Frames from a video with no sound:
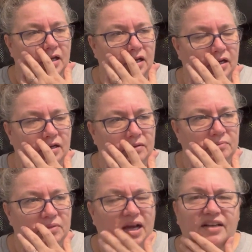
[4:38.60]

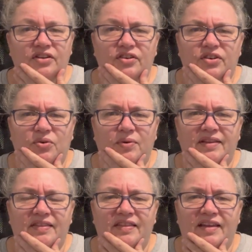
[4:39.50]
I don't know
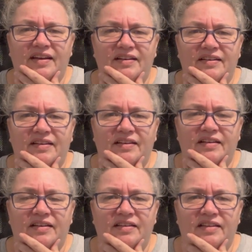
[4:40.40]
when they
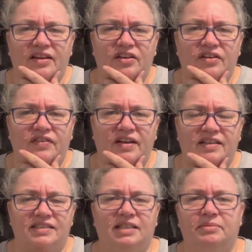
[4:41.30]
did. They could have had
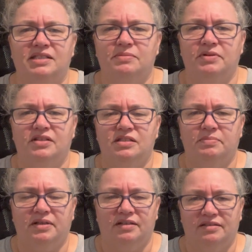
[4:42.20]
the same experience,
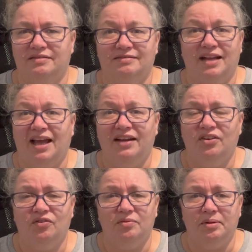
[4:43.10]
but I
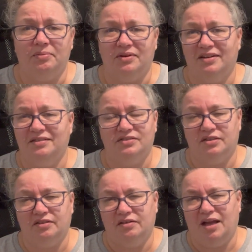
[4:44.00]
don't remember.
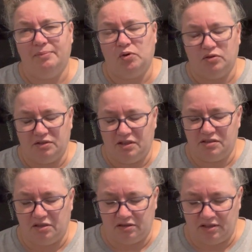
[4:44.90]
I'm old. It's
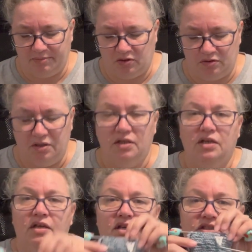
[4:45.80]
a long time ago.
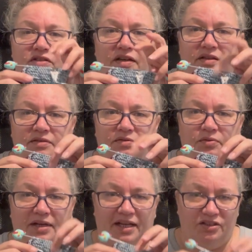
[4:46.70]
So I
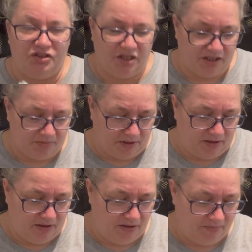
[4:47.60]
went ahead and changed my
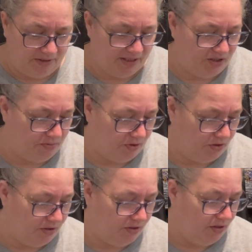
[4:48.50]
stitch marker
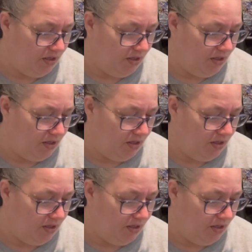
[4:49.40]
there.